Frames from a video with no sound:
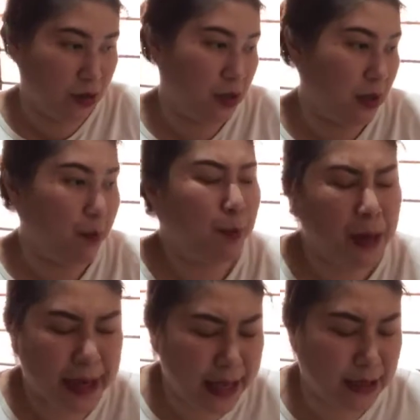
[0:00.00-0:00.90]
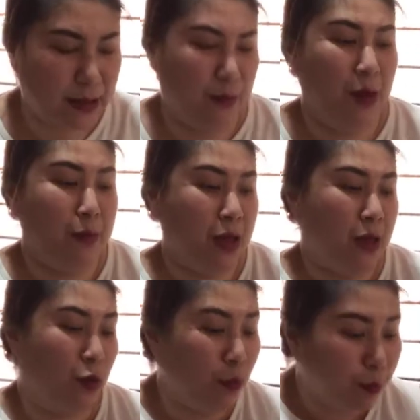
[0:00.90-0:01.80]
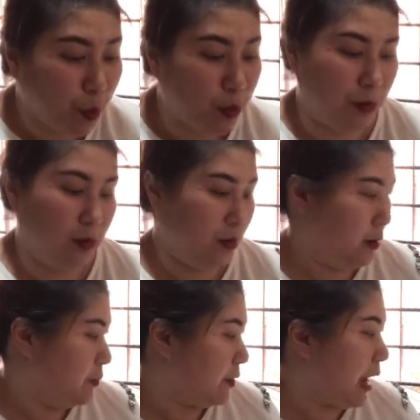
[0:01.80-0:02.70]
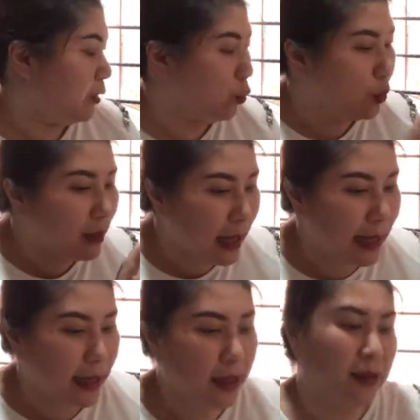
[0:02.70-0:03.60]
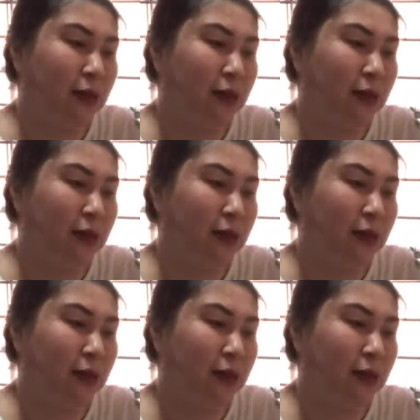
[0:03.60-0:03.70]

She said, please, mommy, don't put. I don't like it.